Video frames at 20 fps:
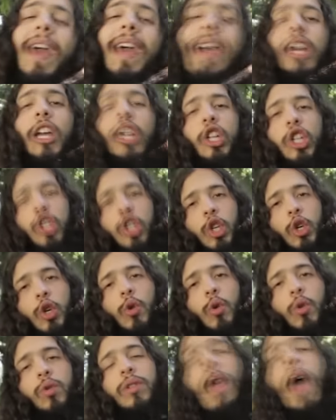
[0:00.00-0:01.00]
pick and
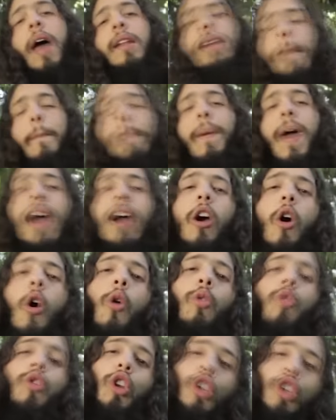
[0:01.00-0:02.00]
choose to pick
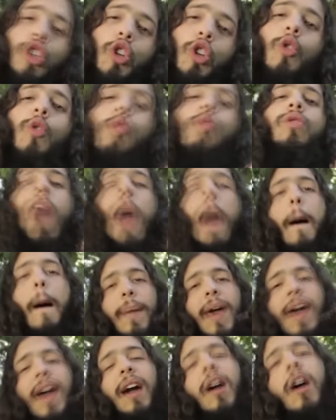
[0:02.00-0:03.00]
on the Jews.
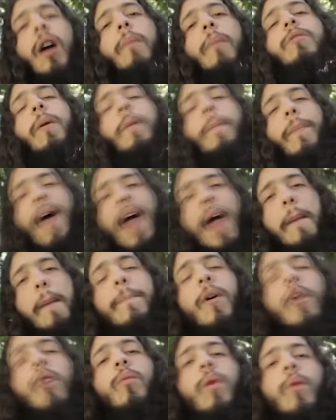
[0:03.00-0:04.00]
Pick up the
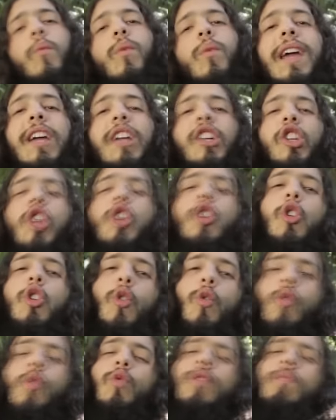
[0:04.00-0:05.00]
paper and read the
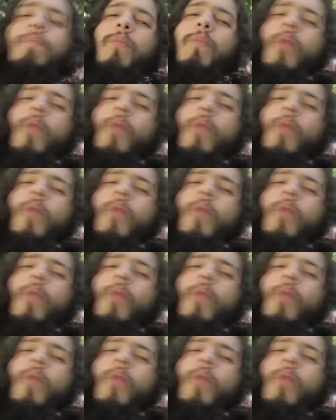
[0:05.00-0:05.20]
news.